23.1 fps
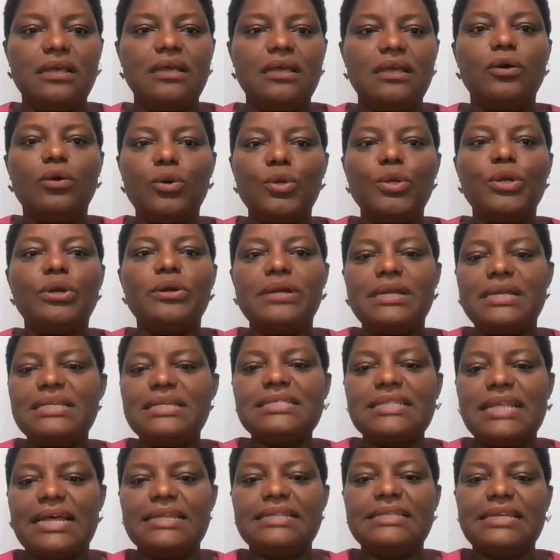oh, you already
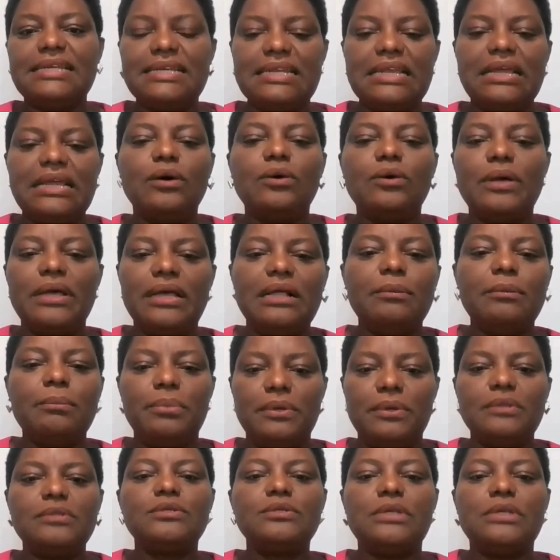started now, help.
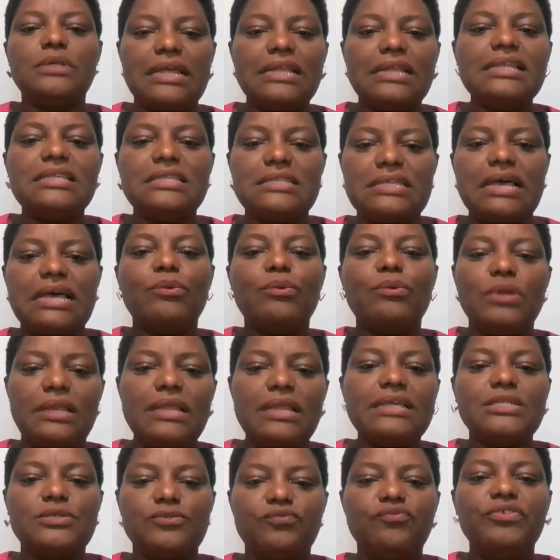So at least
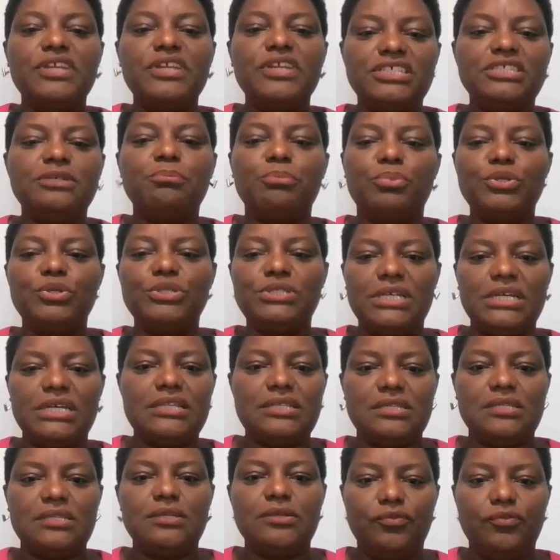let's finish the
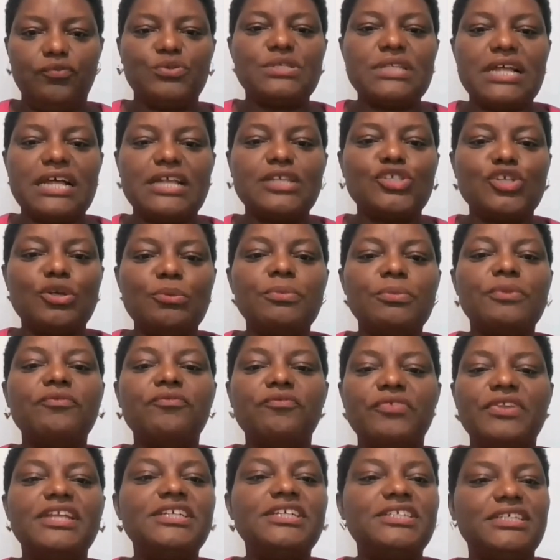project. If you start something,
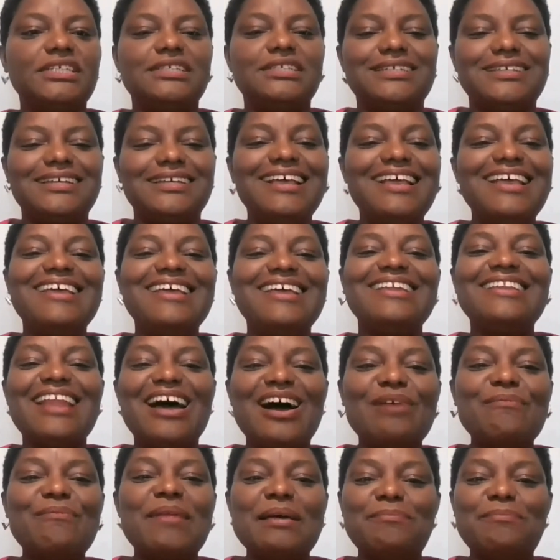finish it.
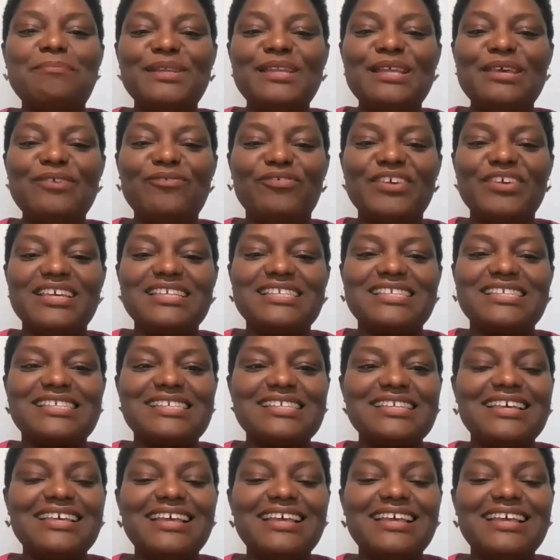Now, my belief is